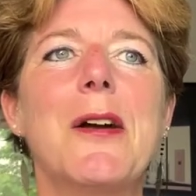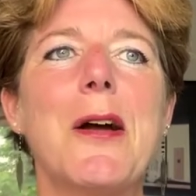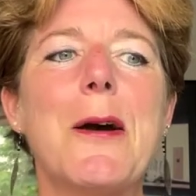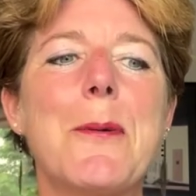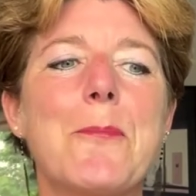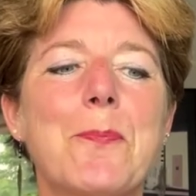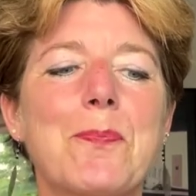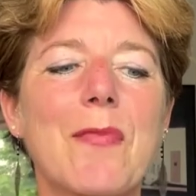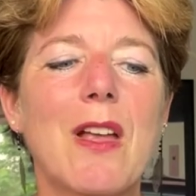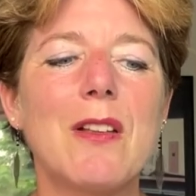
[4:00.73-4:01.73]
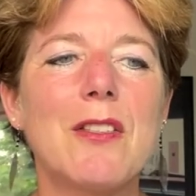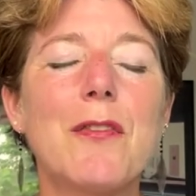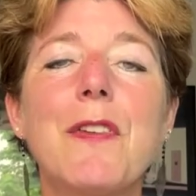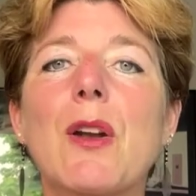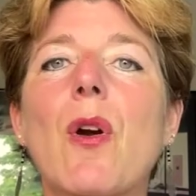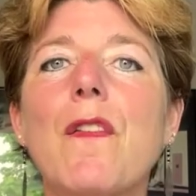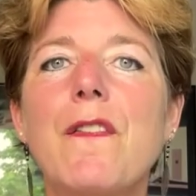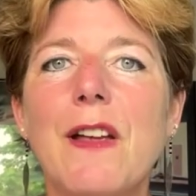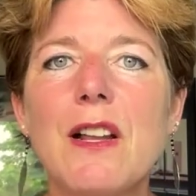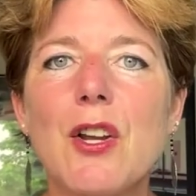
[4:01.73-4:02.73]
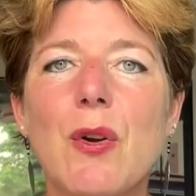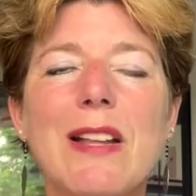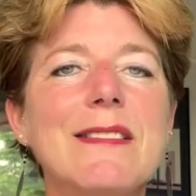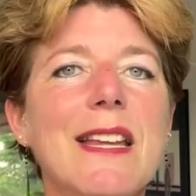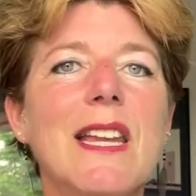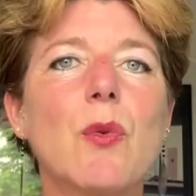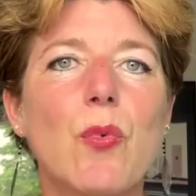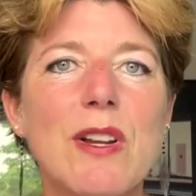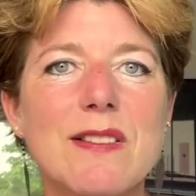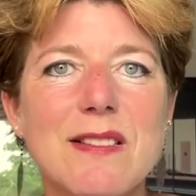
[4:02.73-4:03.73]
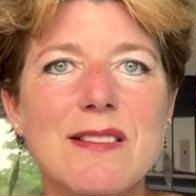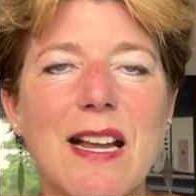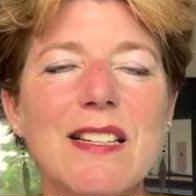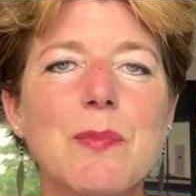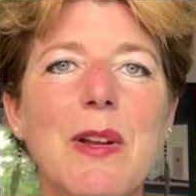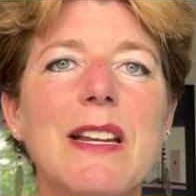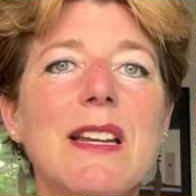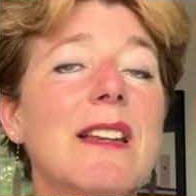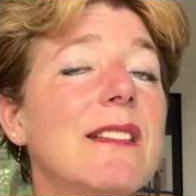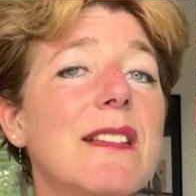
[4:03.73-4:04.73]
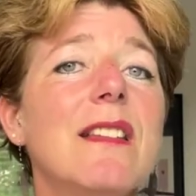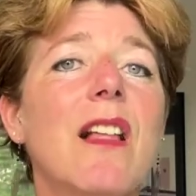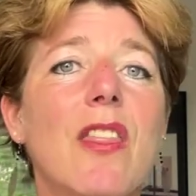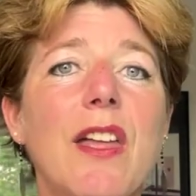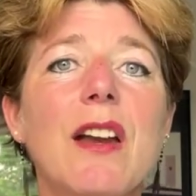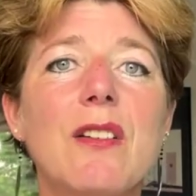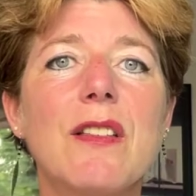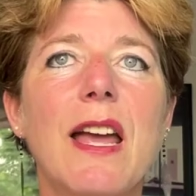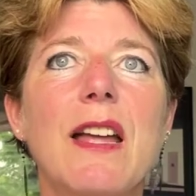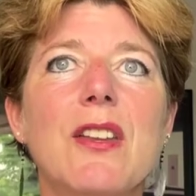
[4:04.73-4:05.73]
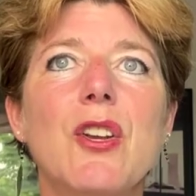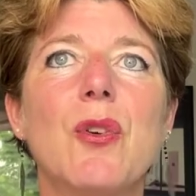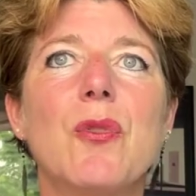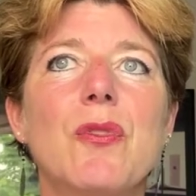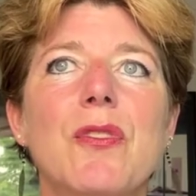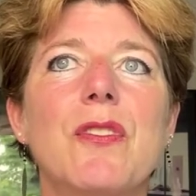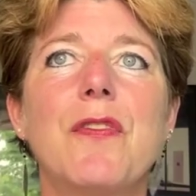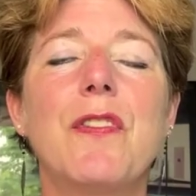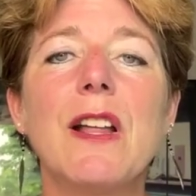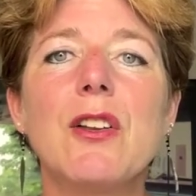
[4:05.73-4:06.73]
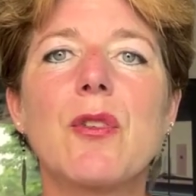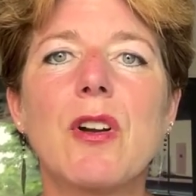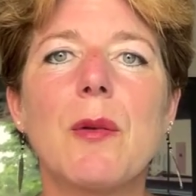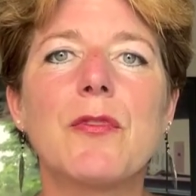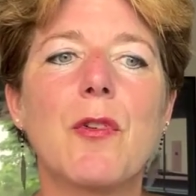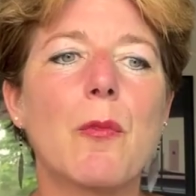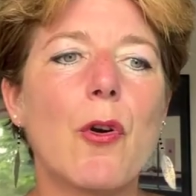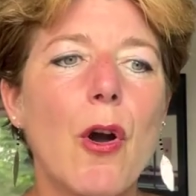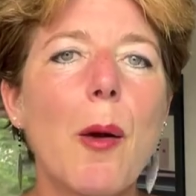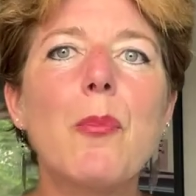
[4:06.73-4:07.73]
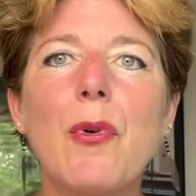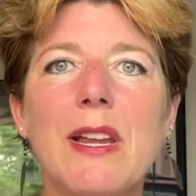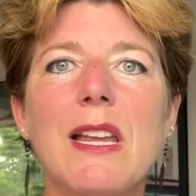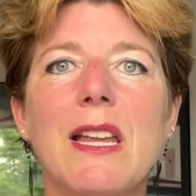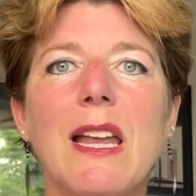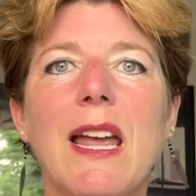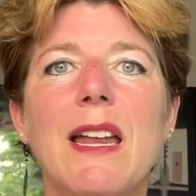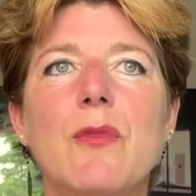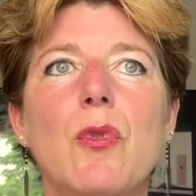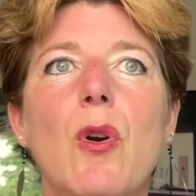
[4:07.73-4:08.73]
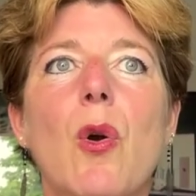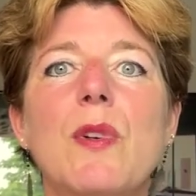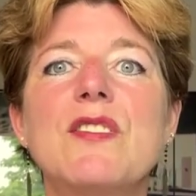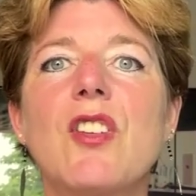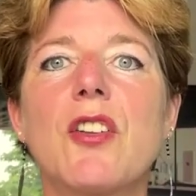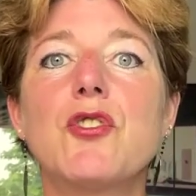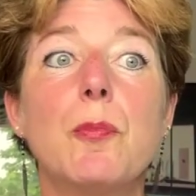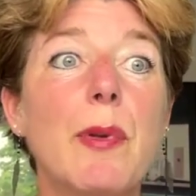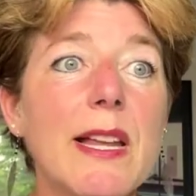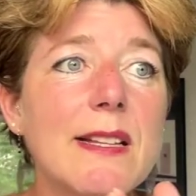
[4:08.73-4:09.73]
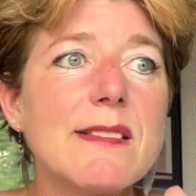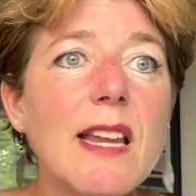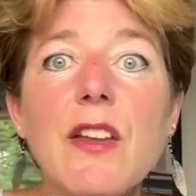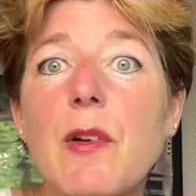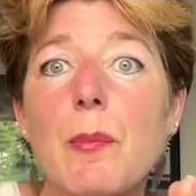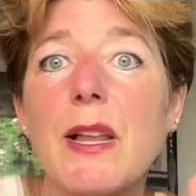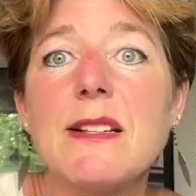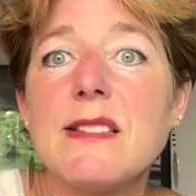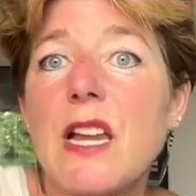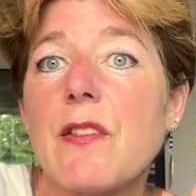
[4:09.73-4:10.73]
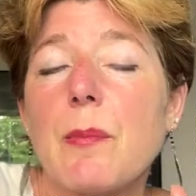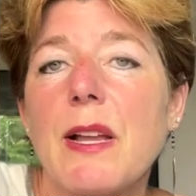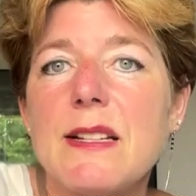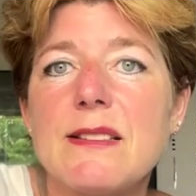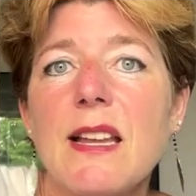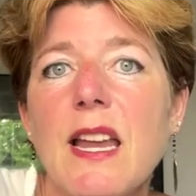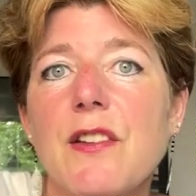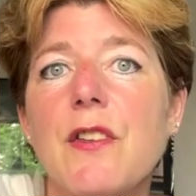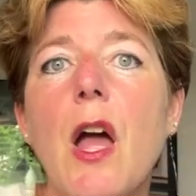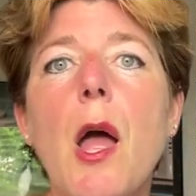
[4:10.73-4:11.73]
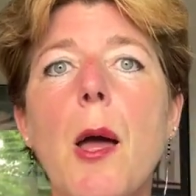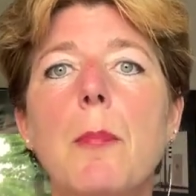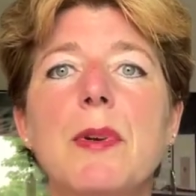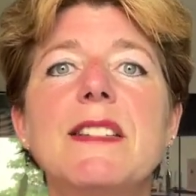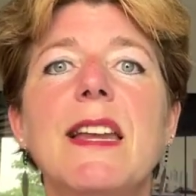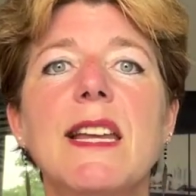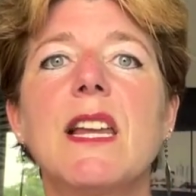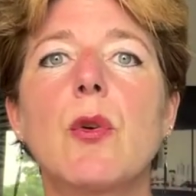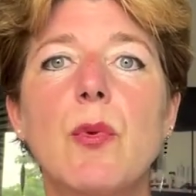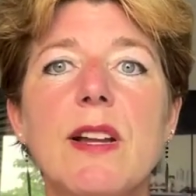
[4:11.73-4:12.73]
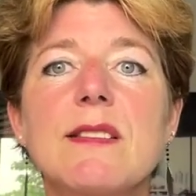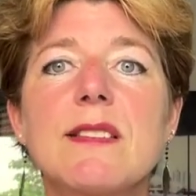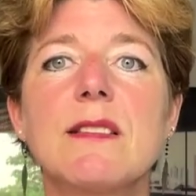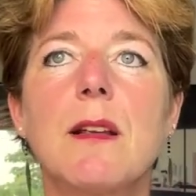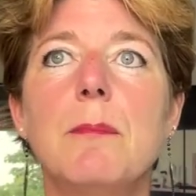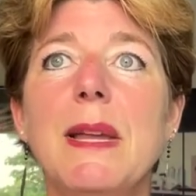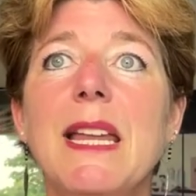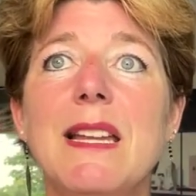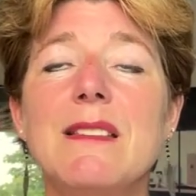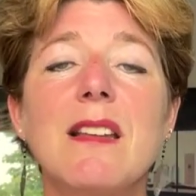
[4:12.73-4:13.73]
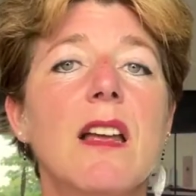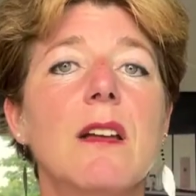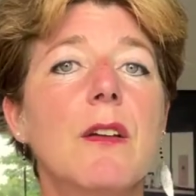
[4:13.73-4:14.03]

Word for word: um, the fear of failure and taking risks. I explained it in detail there that, you know, the failure comes from our upbringing, and we're always taught to play it safe and play it safe and play it safe, but taking a risk means